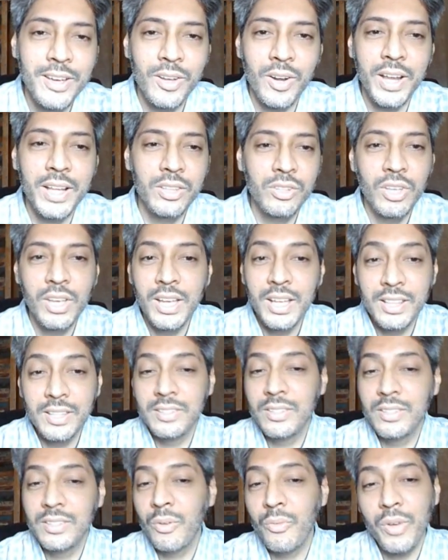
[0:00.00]
right? This
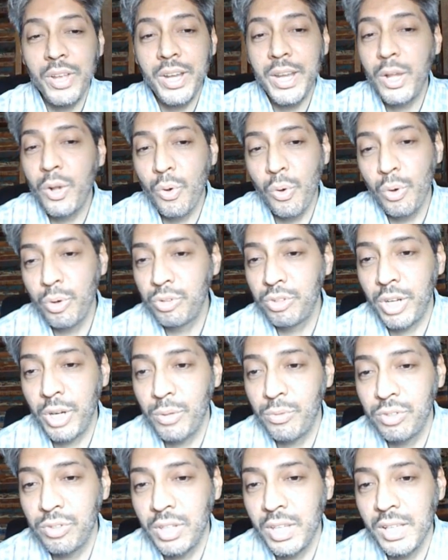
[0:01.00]
a very core set
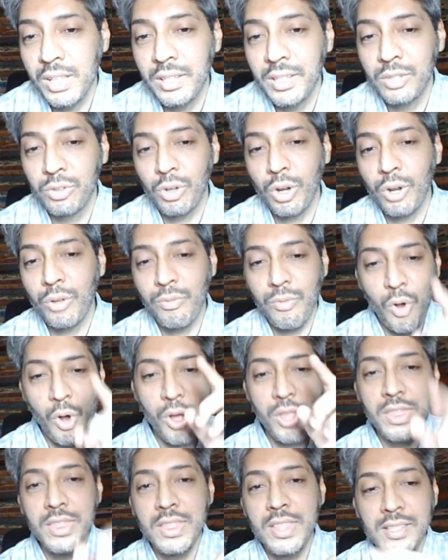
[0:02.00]
of skills, and sort of
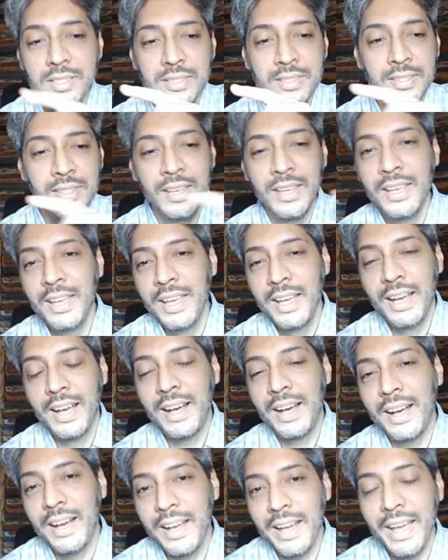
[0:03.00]
on this
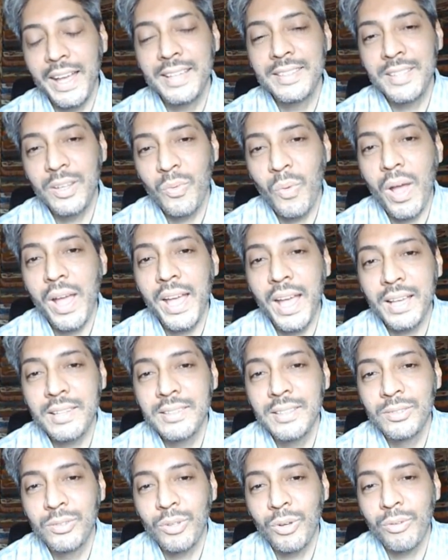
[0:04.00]
X and Y
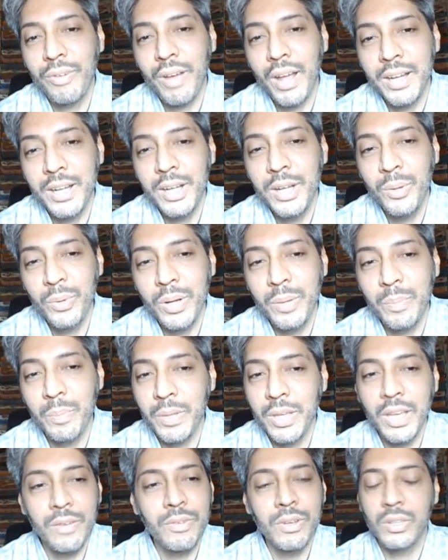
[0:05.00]
axis of attitude and
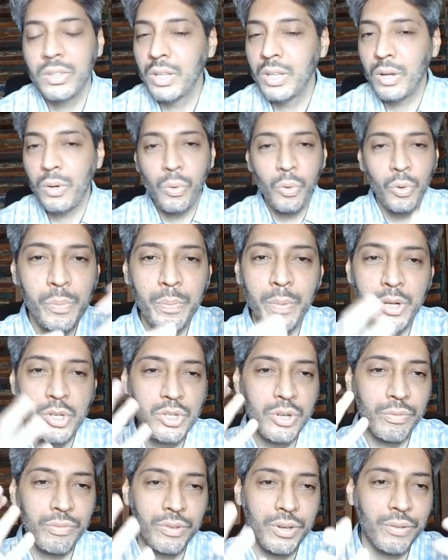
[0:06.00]
behavior, there are a bunch
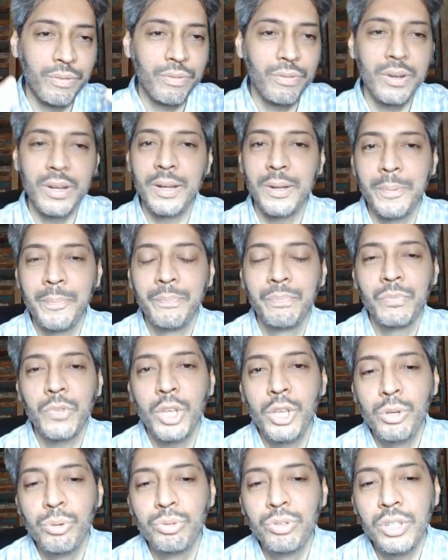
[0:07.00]
of different
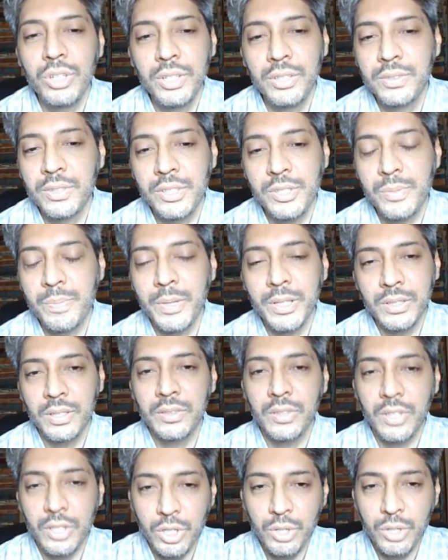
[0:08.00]
user research
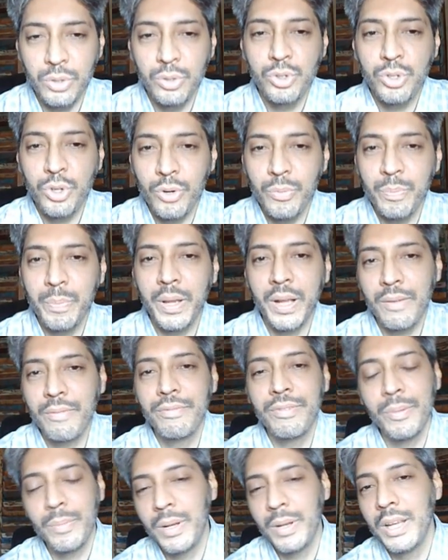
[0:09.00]
methods, and you should
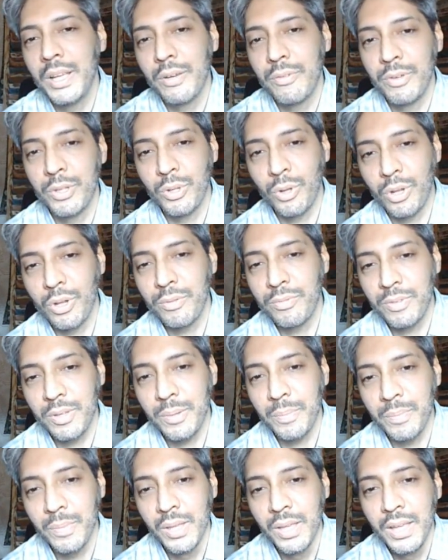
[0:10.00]
become familiar with all of
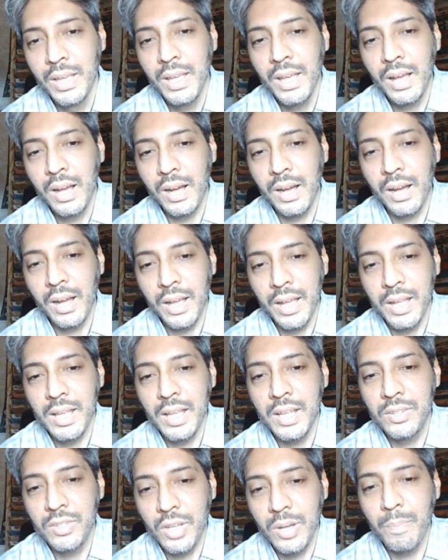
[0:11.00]
them.
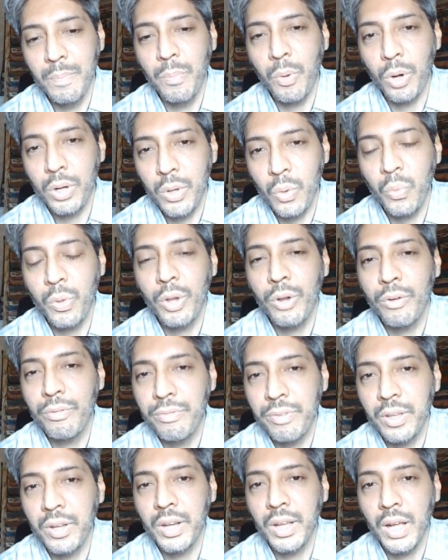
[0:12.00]
It's an important way of
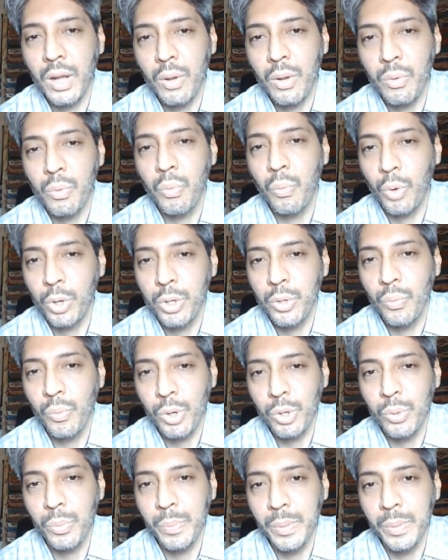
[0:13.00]
figuring out what you want